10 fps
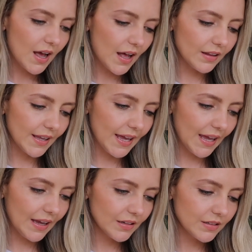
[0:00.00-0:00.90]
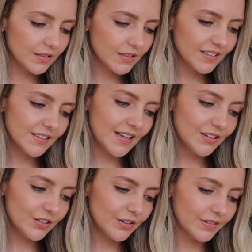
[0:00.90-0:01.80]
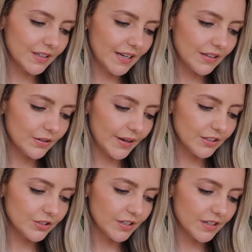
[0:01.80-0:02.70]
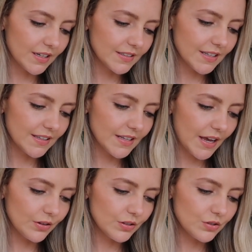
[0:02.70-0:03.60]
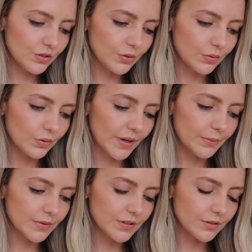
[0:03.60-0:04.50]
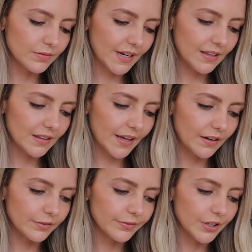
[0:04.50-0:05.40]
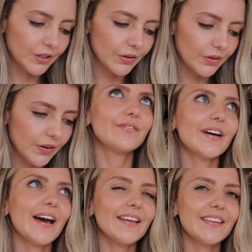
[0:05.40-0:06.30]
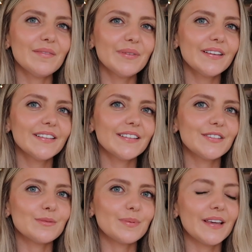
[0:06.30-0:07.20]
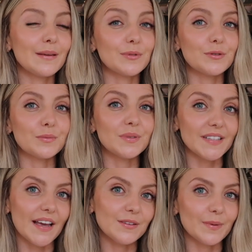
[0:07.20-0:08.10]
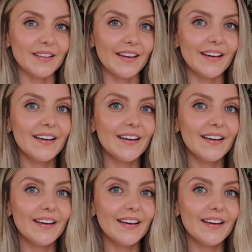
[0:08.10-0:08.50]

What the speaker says: I'll end, this is actually a really nice question. It says, how did you know it was the right thing for you? I think because I just became so obsessed with it.